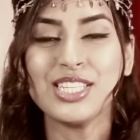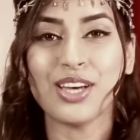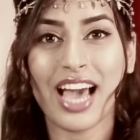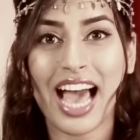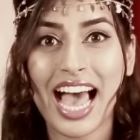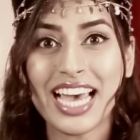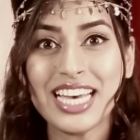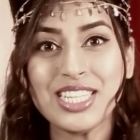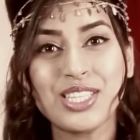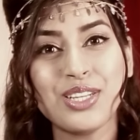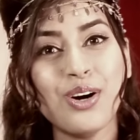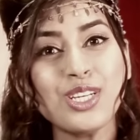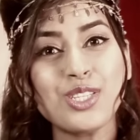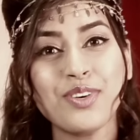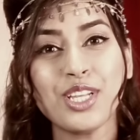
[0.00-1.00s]
So guys,
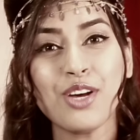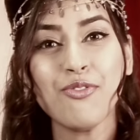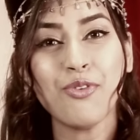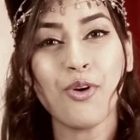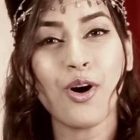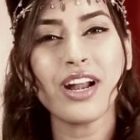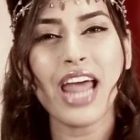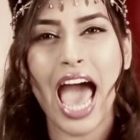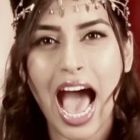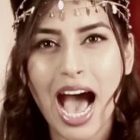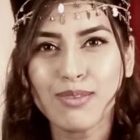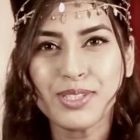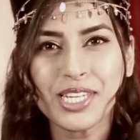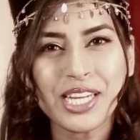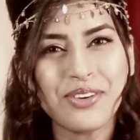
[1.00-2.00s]
those were the four
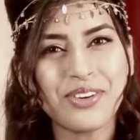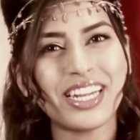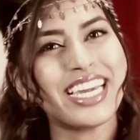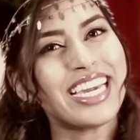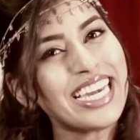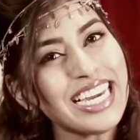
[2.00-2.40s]
absolutely